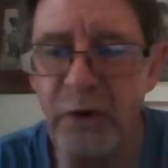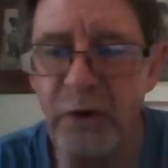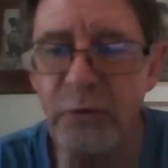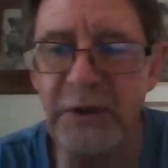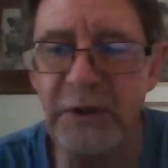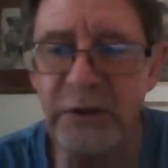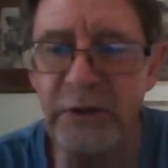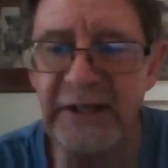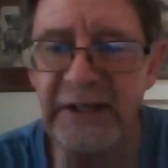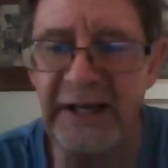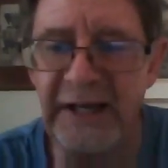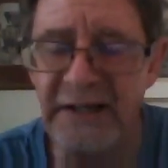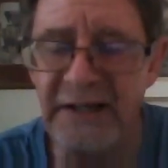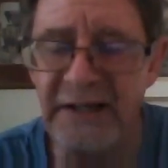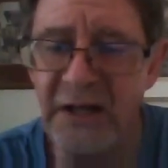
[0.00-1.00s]
are we looking
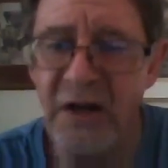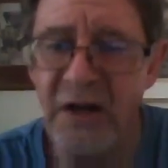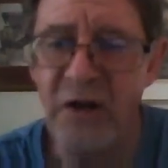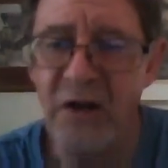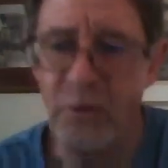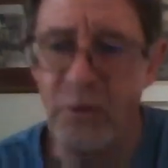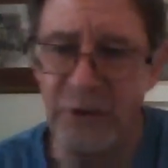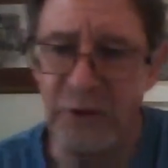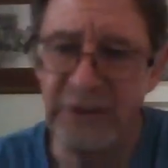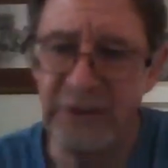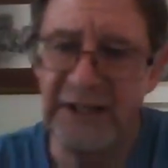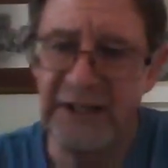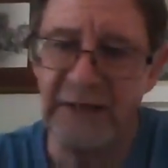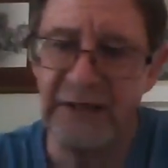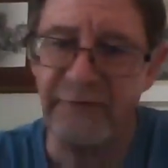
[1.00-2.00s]
at? We're
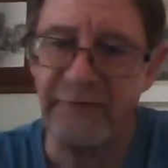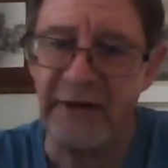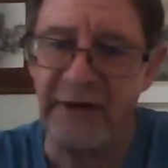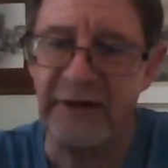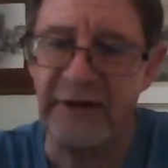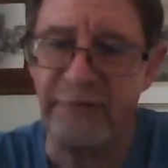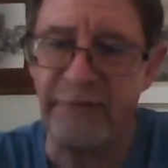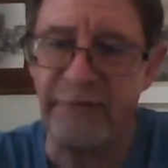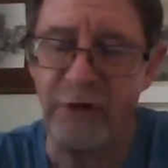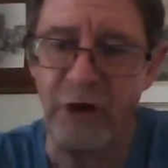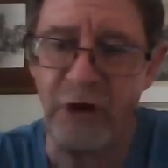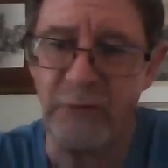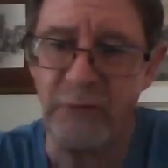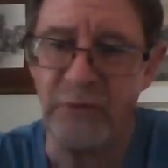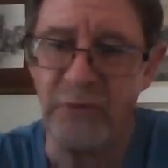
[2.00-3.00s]
looking at a
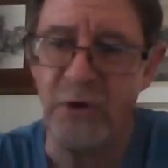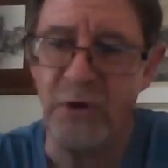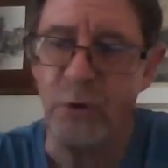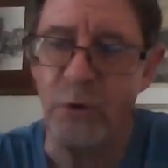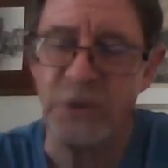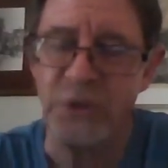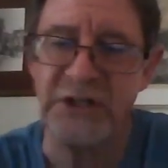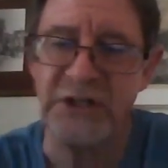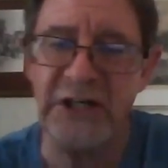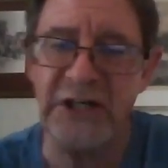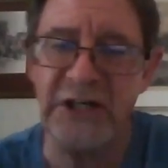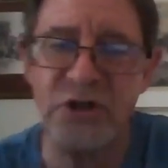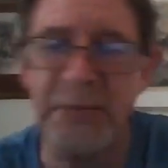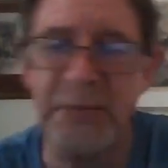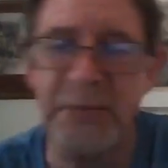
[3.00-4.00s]
farm which needs
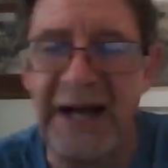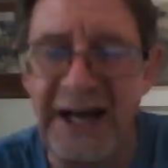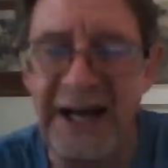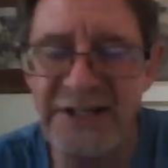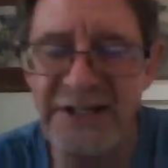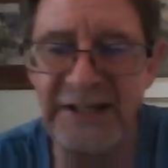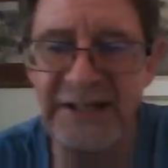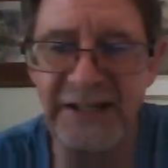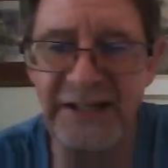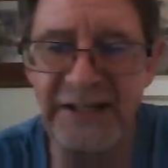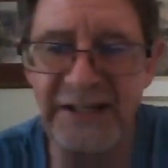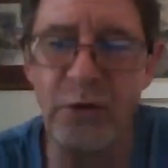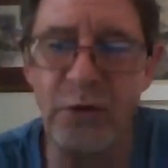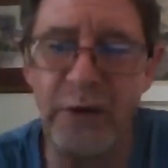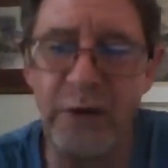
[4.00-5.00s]
to be
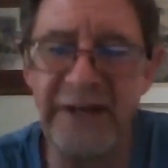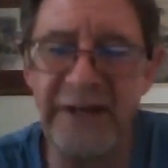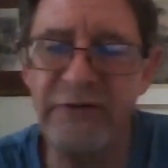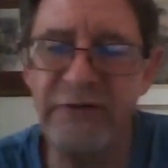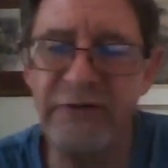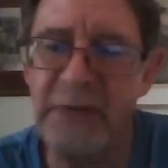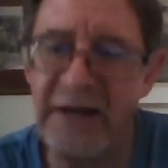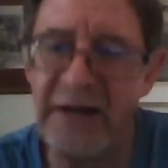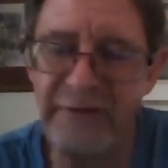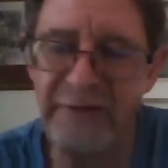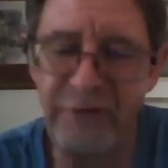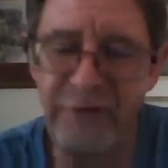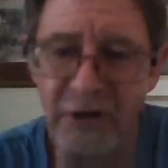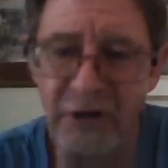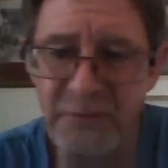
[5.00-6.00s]
isolated away from other
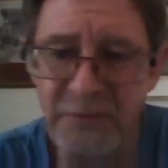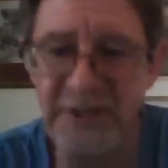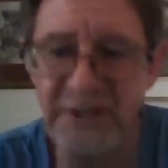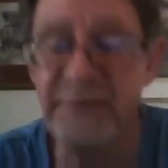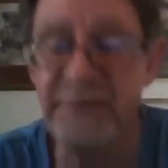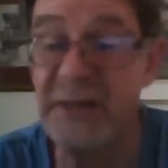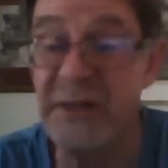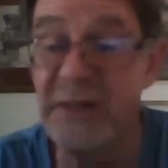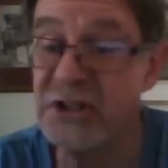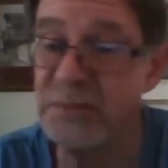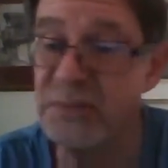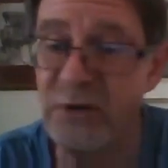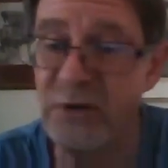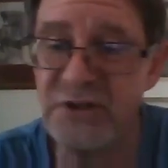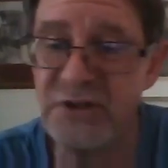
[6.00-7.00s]
farms as much as
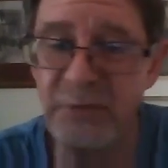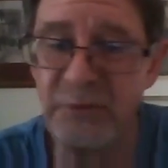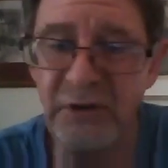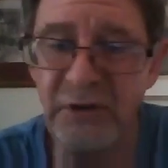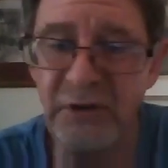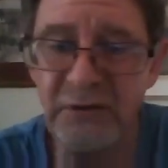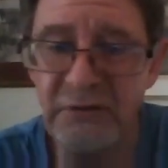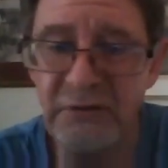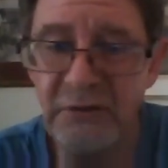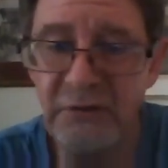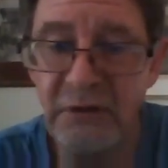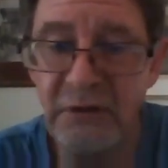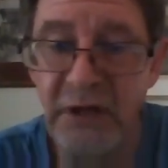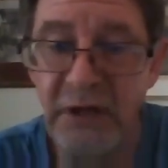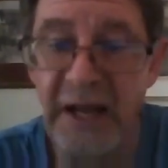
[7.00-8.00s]
possible,
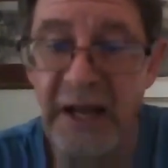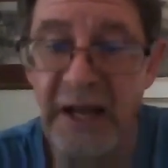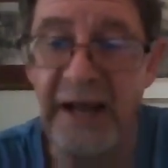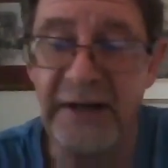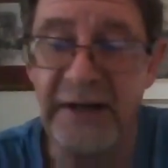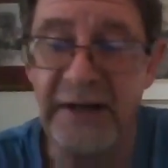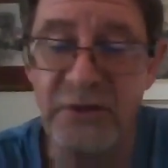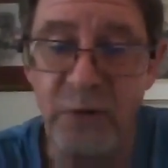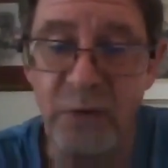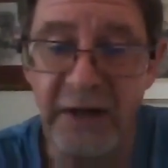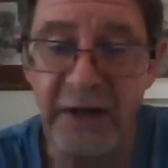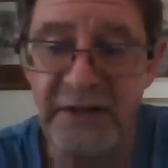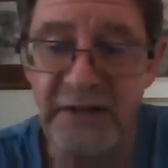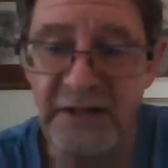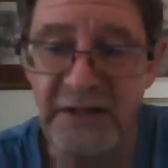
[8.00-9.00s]
and as
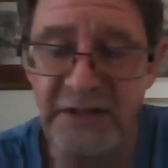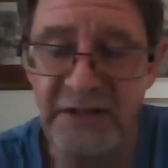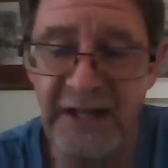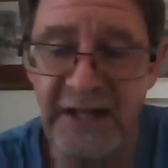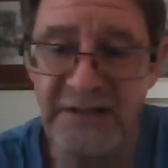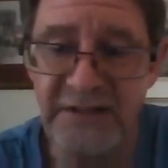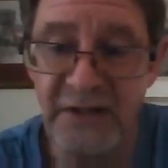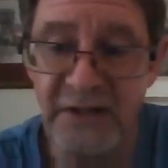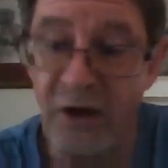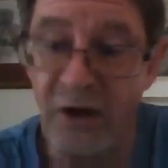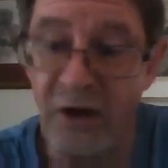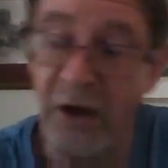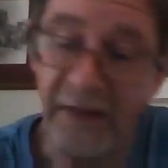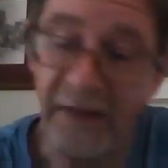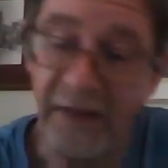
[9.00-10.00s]

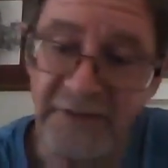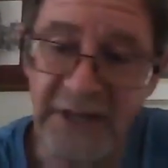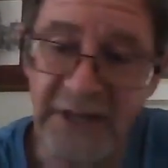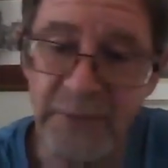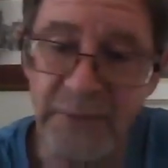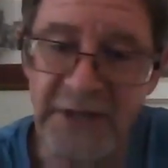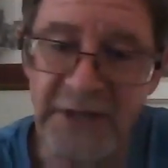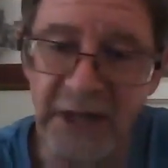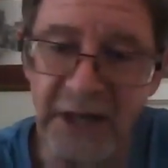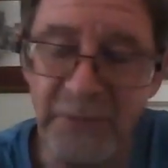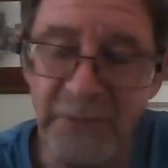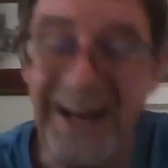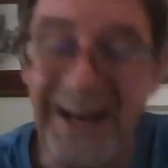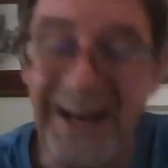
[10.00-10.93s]
at the same time